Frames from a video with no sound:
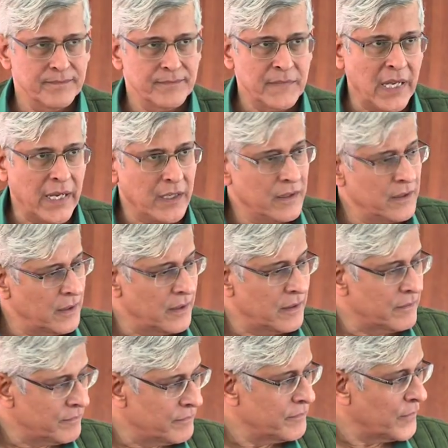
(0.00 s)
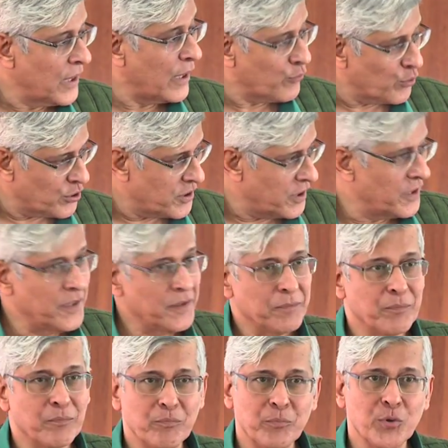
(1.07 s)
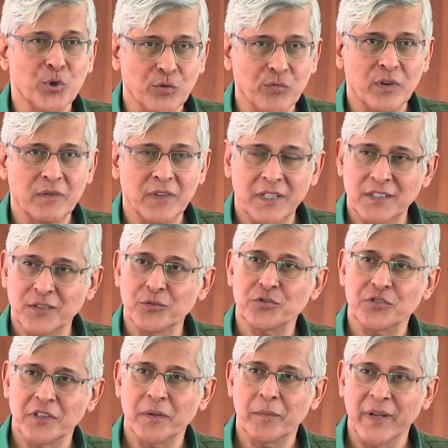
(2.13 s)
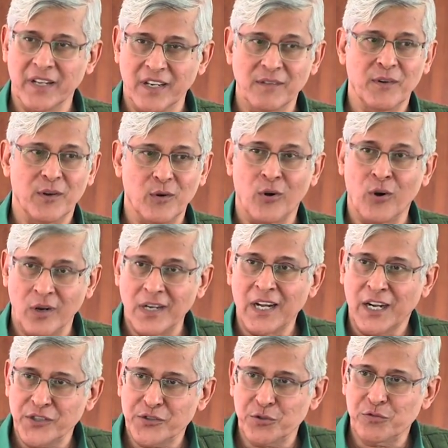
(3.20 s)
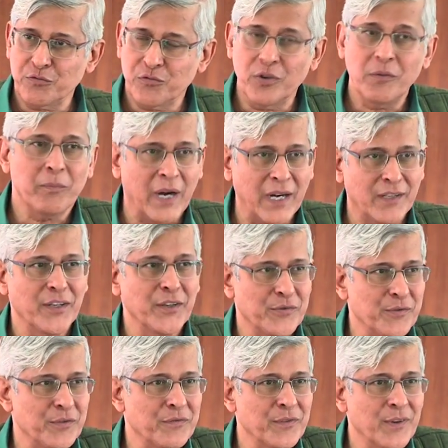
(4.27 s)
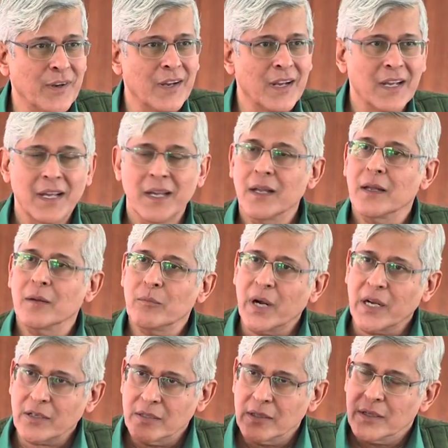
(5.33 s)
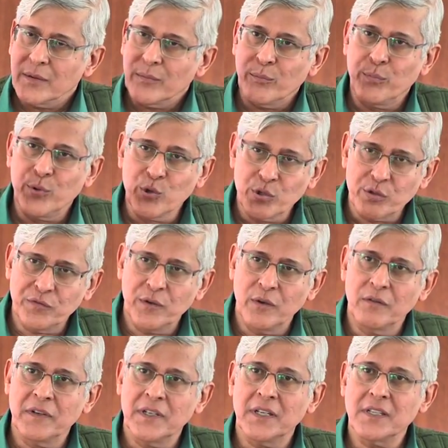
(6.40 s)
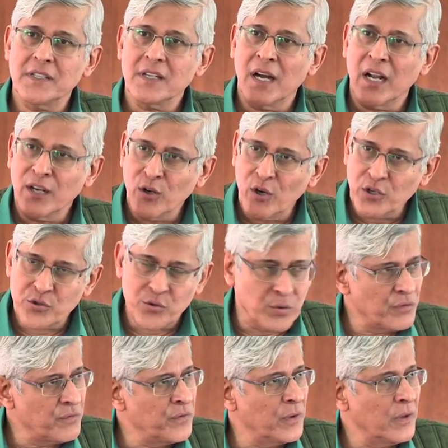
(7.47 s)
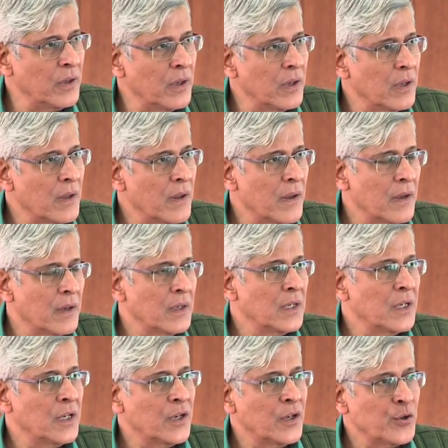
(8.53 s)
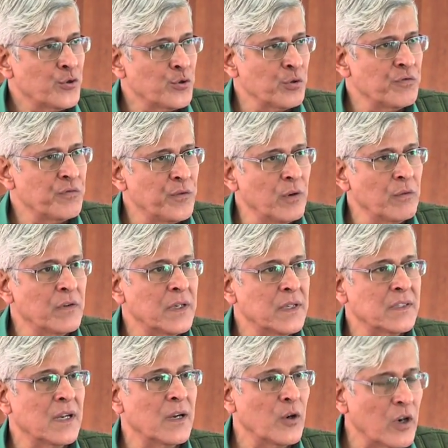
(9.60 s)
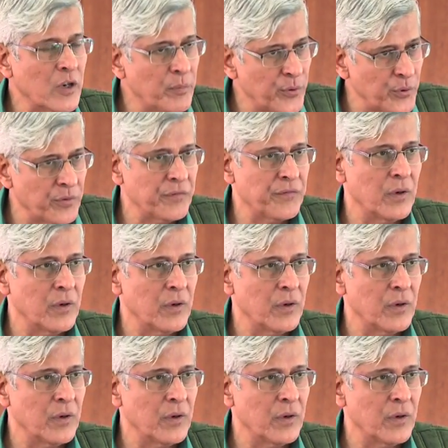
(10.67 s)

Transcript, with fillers: Like, uh, I won't say the beautiful words used in the beginning were all untruthful, partly truthful, but beautiful words are not truthful. Truthful words are not beautiful.